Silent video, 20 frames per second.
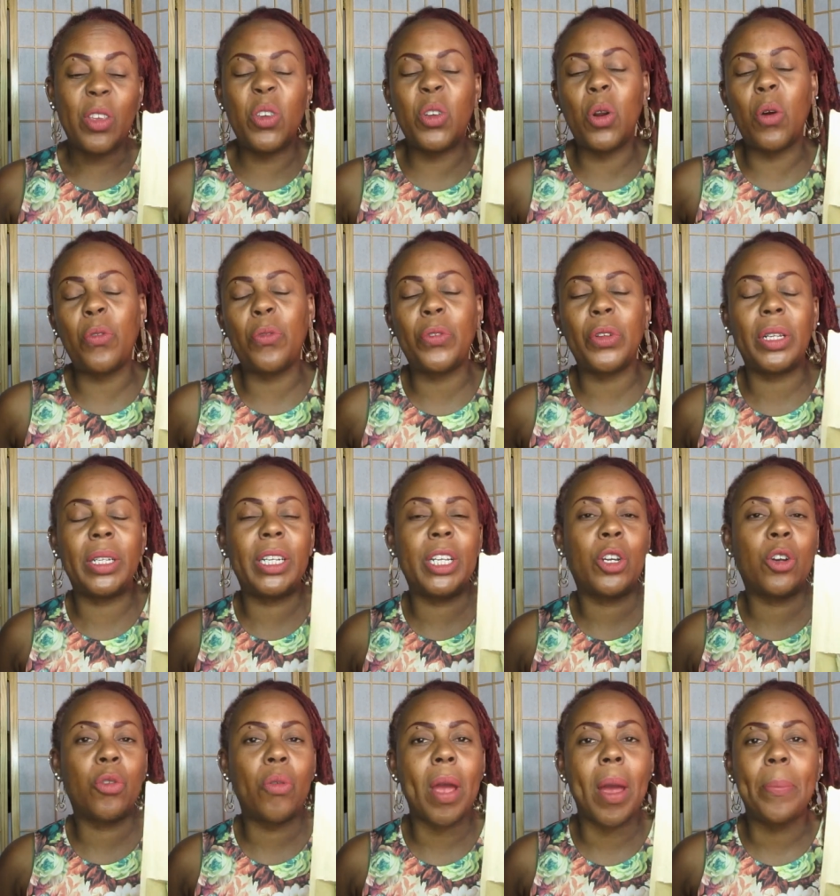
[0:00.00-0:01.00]
You don't feel
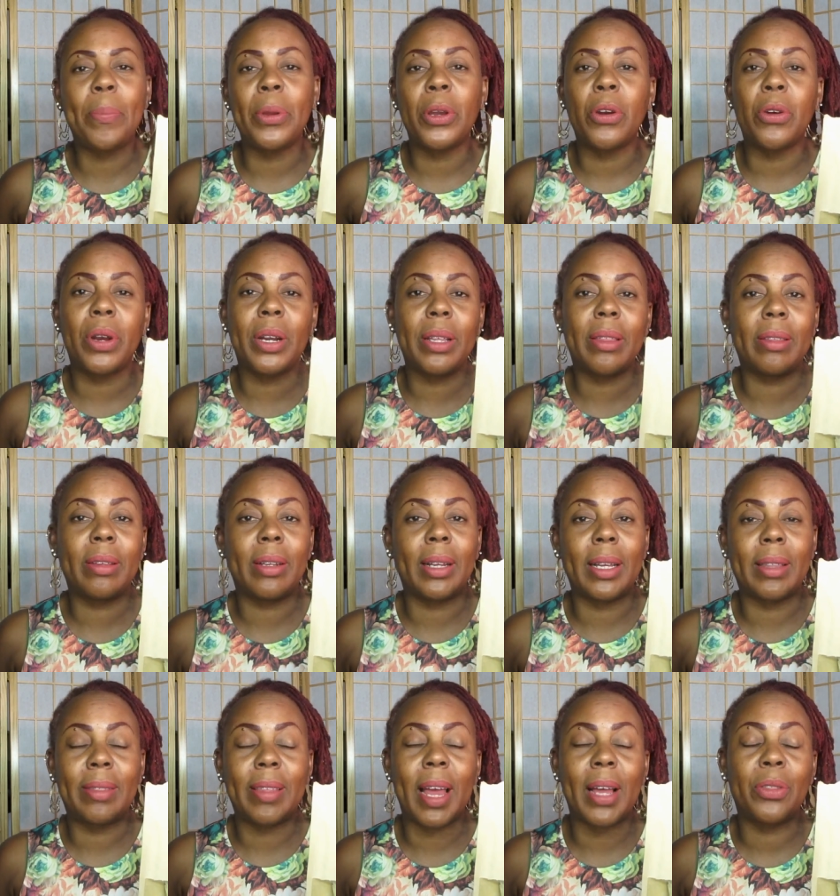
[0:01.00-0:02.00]
any cramping or anything
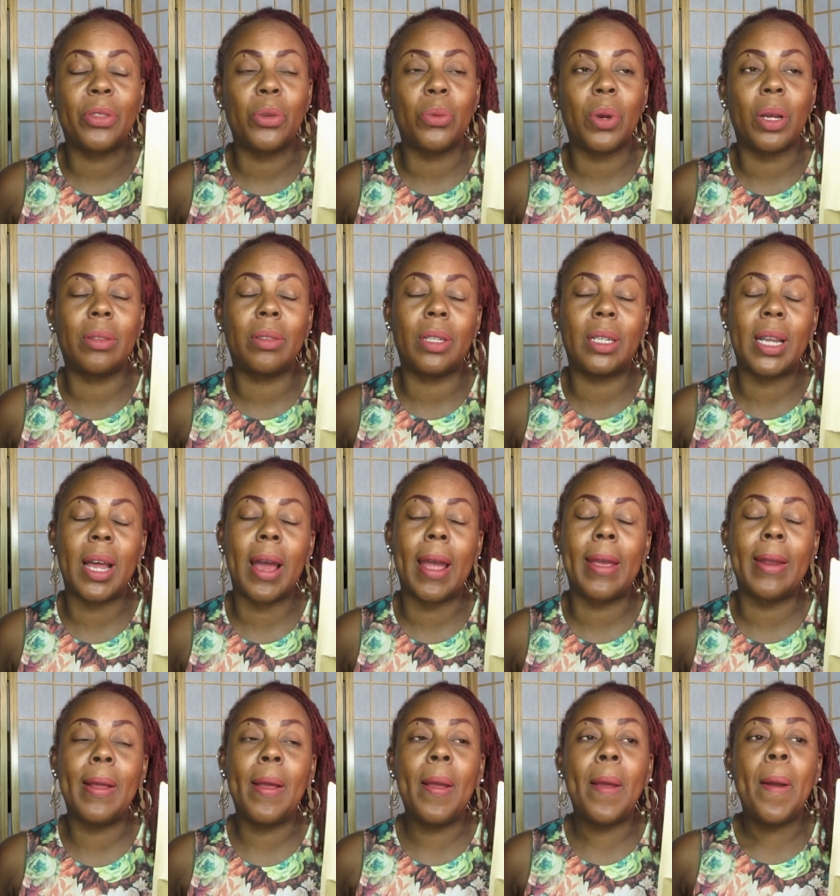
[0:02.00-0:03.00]
like that throughout the
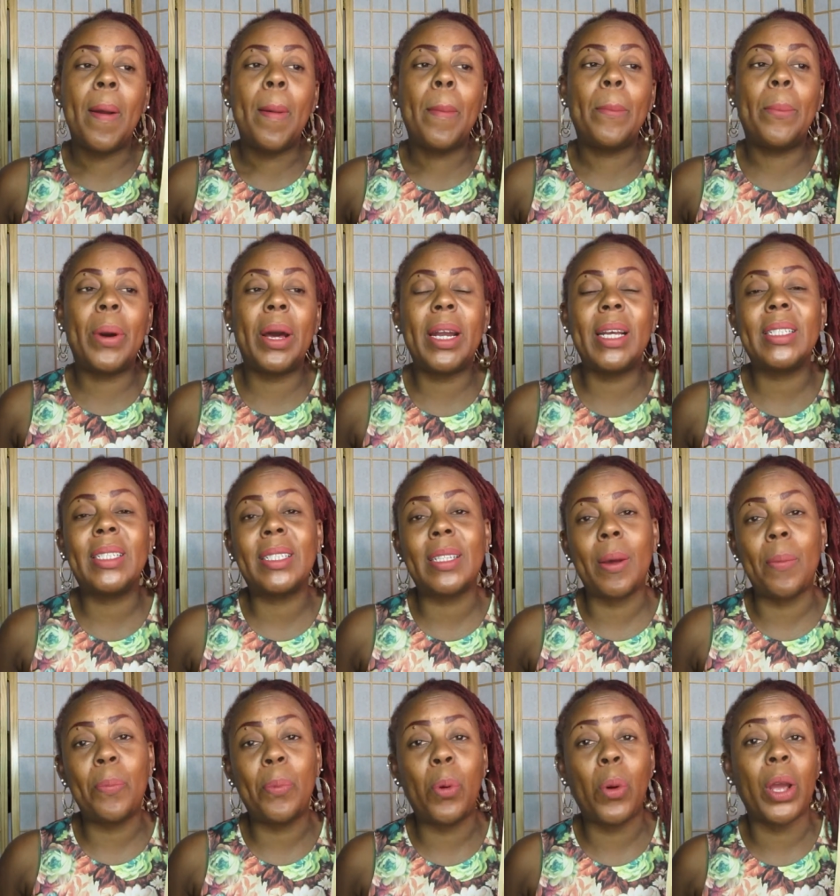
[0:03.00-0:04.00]
night. But at
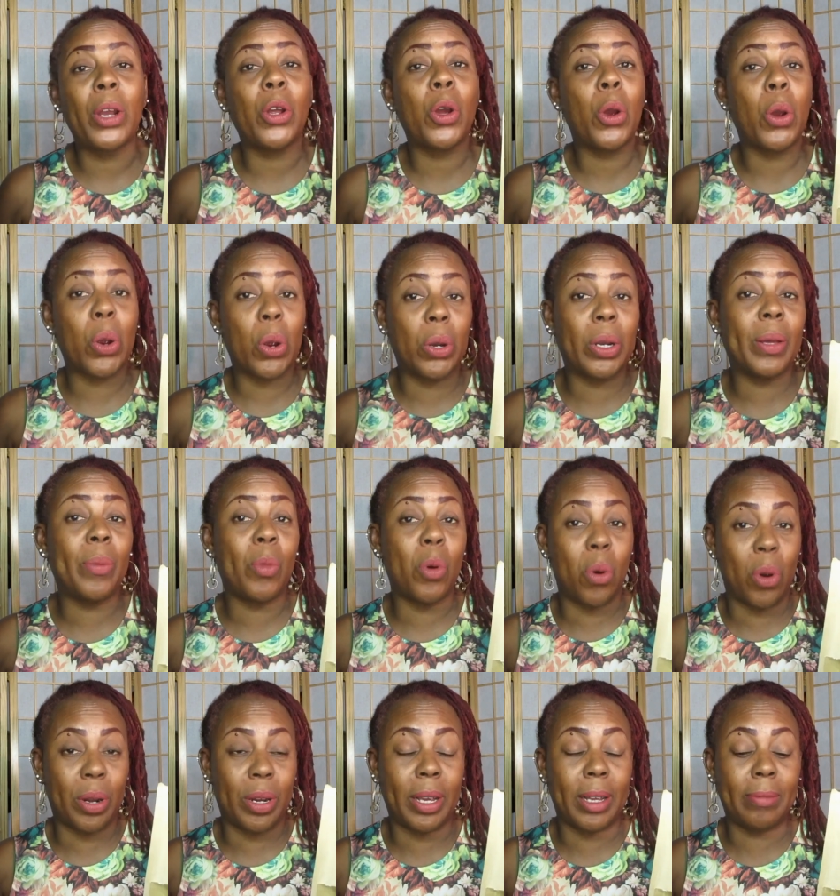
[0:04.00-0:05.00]
some point early
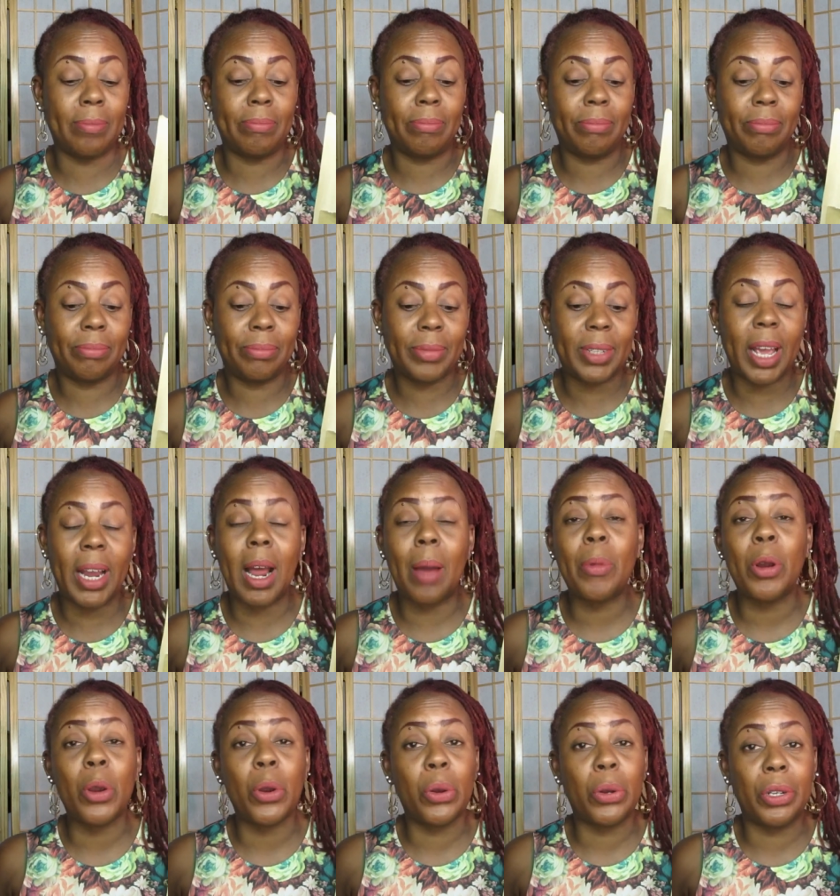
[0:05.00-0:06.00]
morning, and
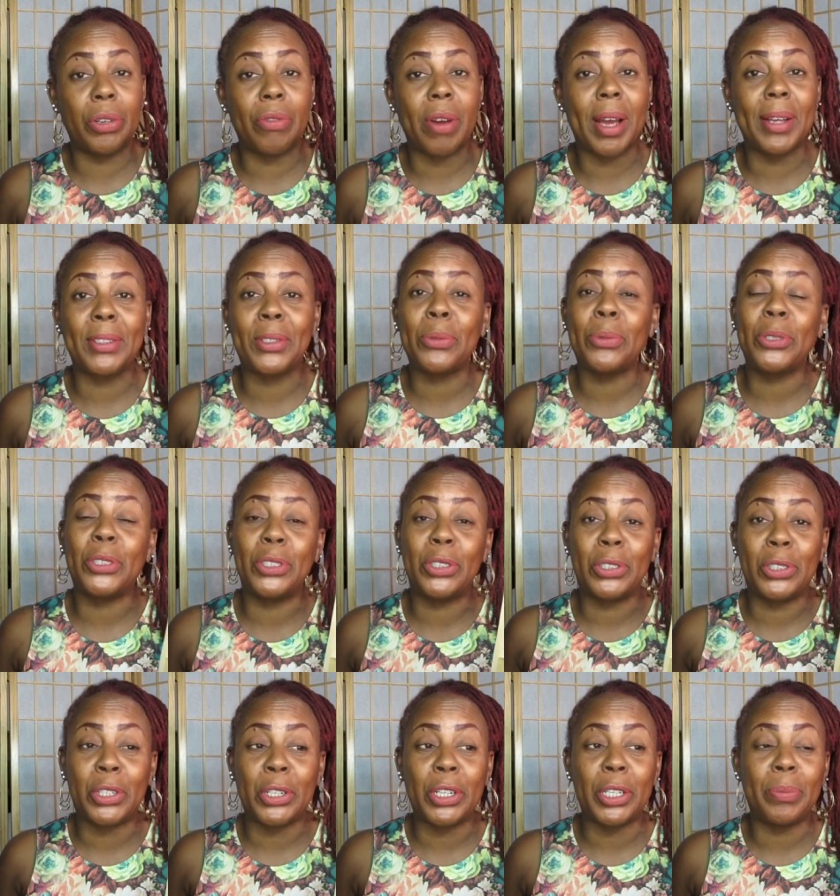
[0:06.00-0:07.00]
I'm an early riser, which
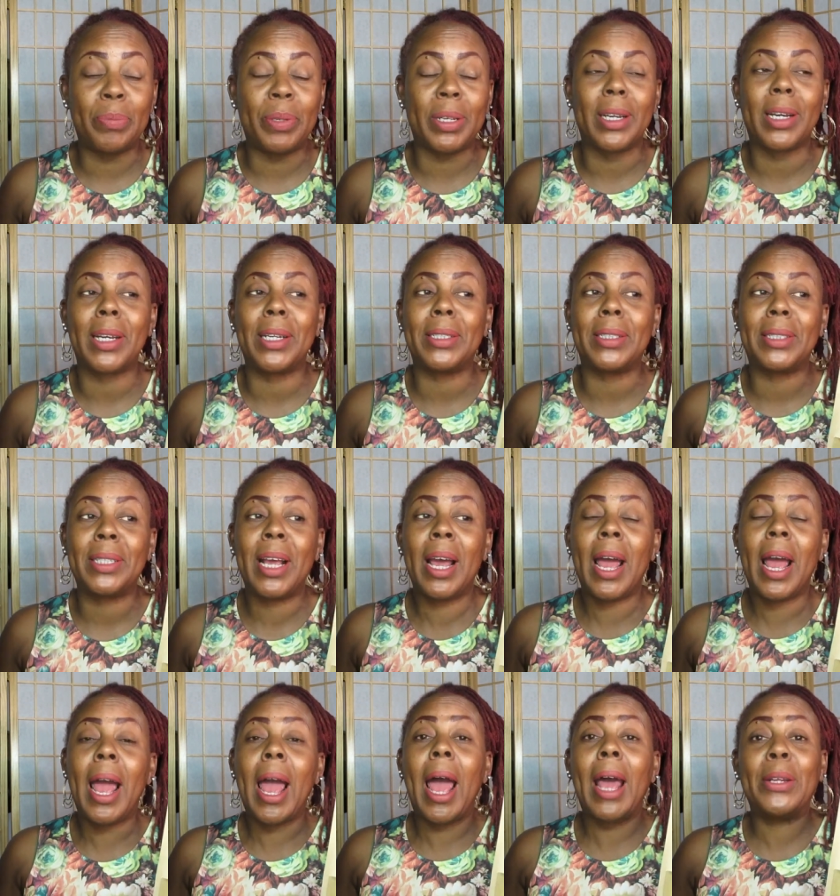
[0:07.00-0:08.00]
is good because
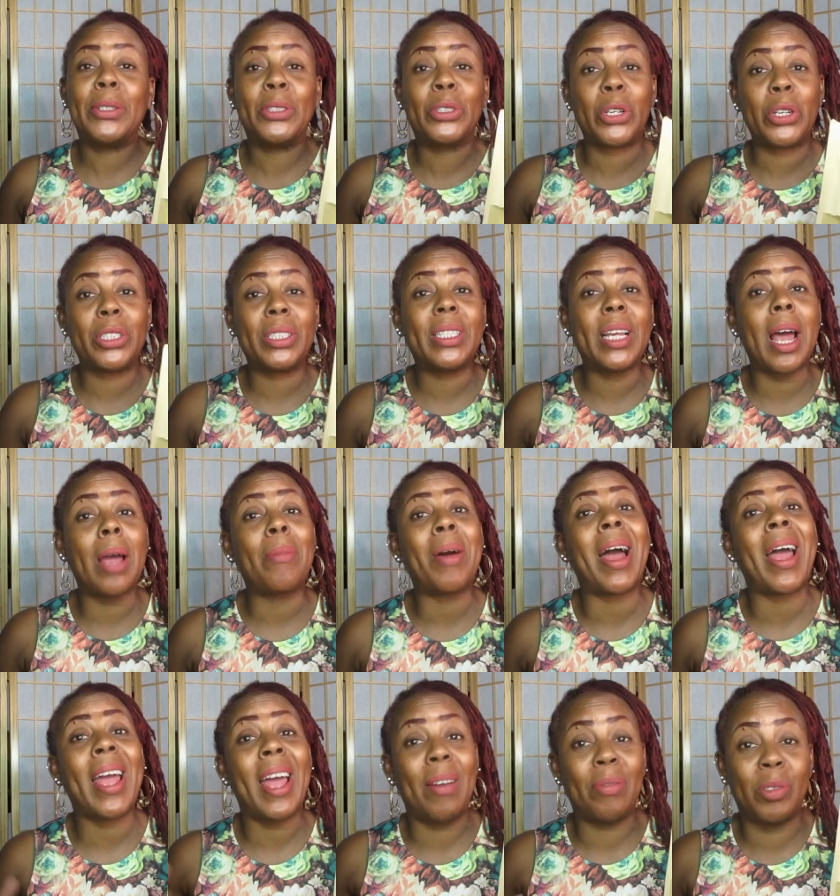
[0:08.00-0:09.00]
at a certain time
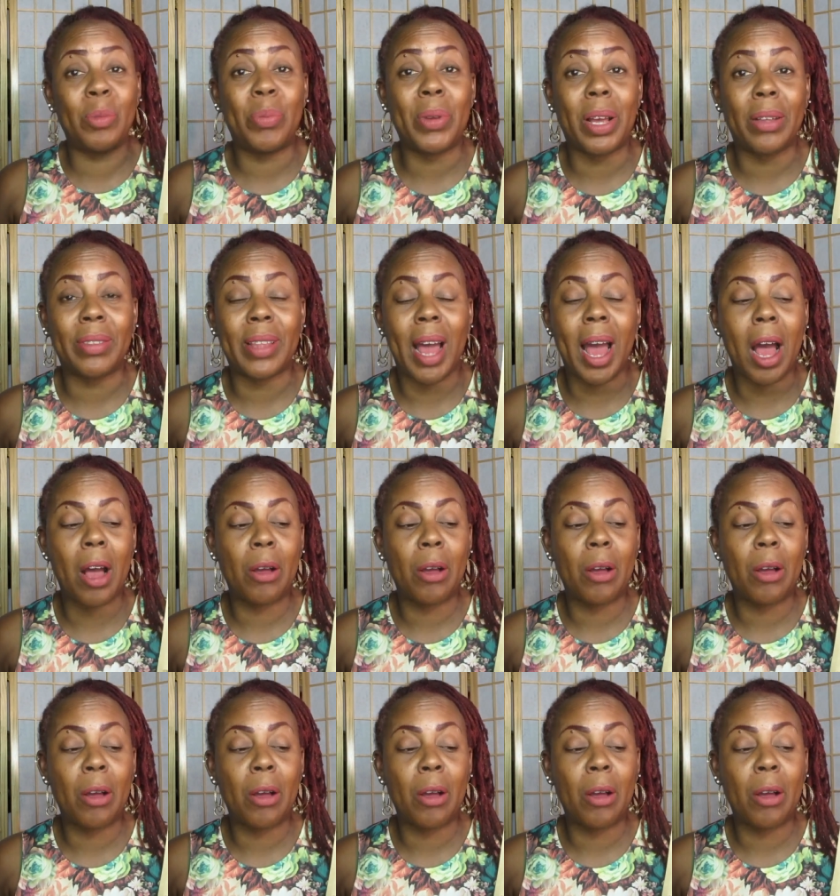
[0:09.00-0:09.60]
I have to be out the